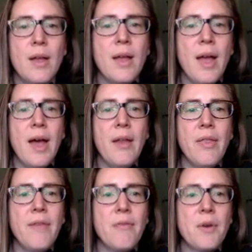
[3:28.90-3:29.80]
How do
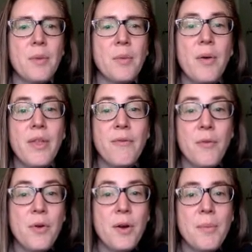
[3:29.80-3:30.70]
they form? Well, they
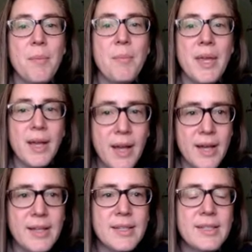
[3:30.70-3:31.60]
form
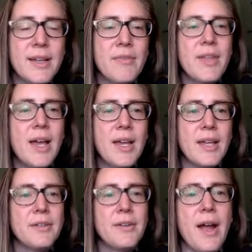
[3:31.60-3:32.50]
because of that
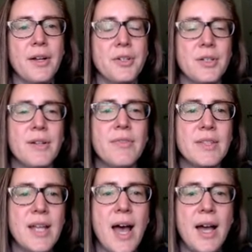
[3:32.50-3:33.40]
interaction of the
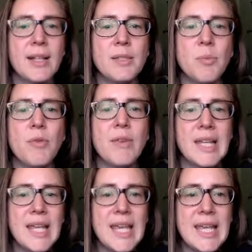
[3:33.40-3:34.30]
tides
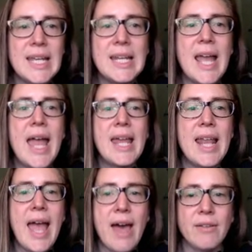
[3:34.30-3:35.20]
moving in and
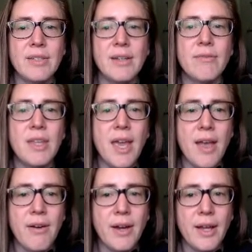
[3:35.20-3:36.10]
out of the
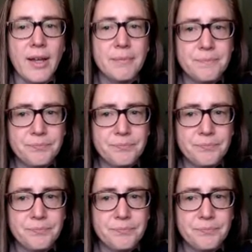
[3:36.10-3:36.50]
area.